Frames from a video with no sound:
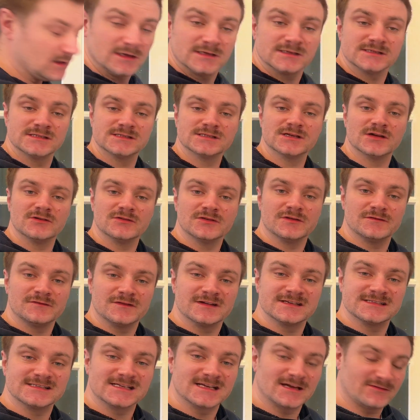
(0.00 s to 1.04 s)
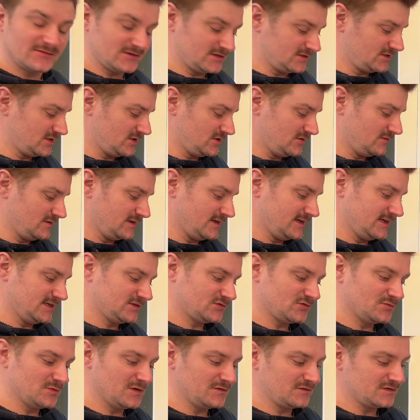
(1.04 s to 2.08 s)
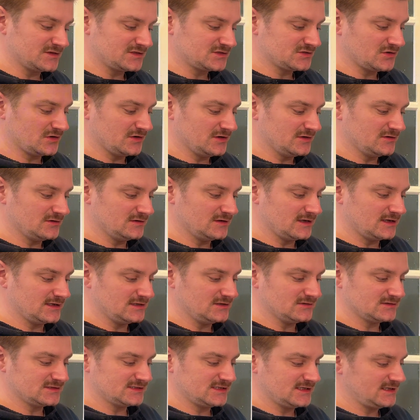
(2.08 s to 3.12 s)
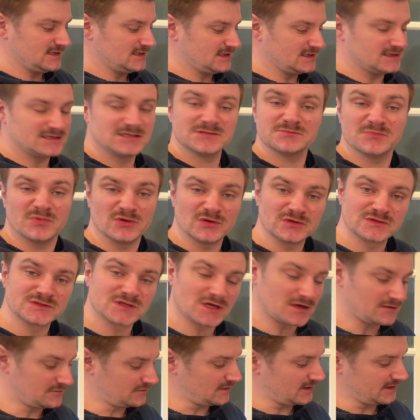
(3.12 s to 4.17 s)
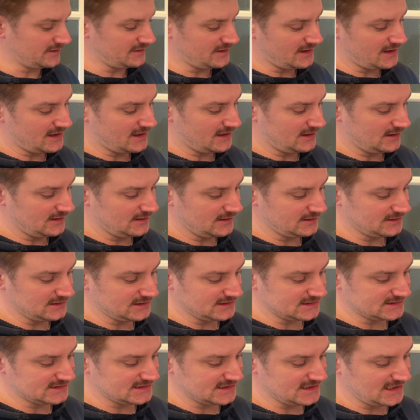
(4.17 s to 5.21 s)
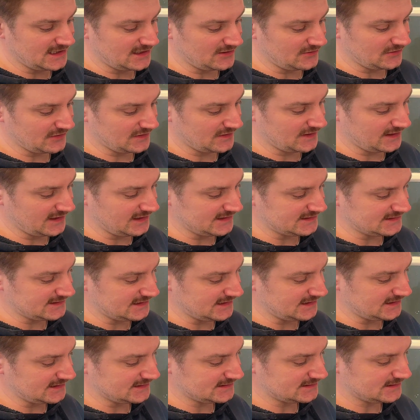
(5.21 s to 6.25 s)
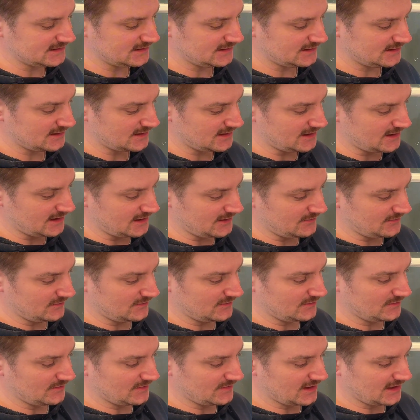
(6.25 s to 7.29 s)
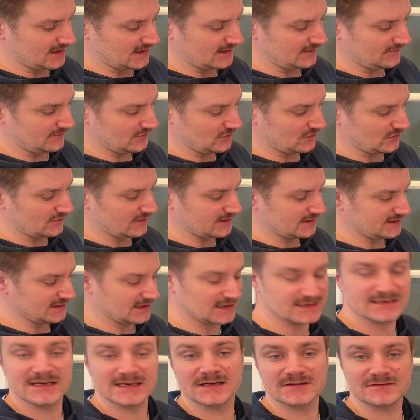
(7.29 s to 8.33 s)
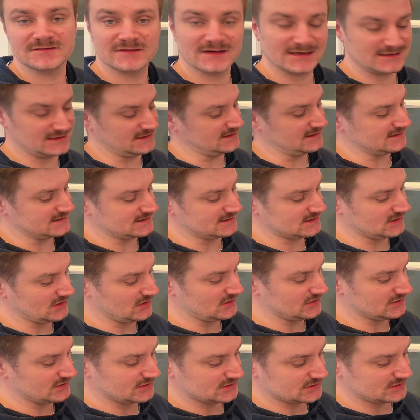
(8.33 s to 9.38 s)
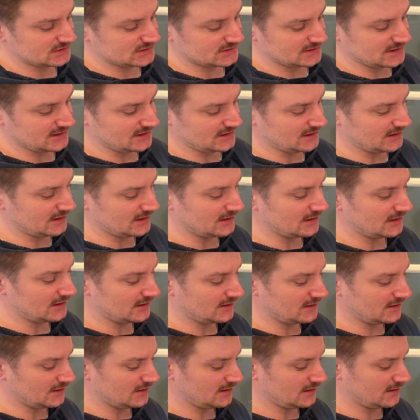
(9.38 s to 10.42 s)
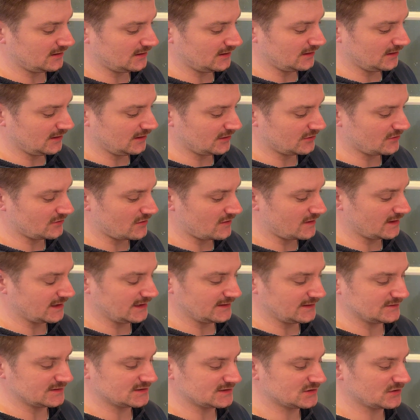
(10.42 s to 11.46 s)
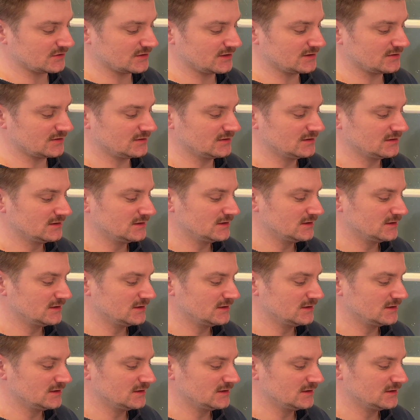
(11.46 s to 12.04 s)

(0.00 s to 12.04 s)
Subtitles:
So the first thing I want to do is remove the soil, and you'll see it just pulls off like that, and you can see how thick it is. I've already identified that the slugs that are growing in the soil,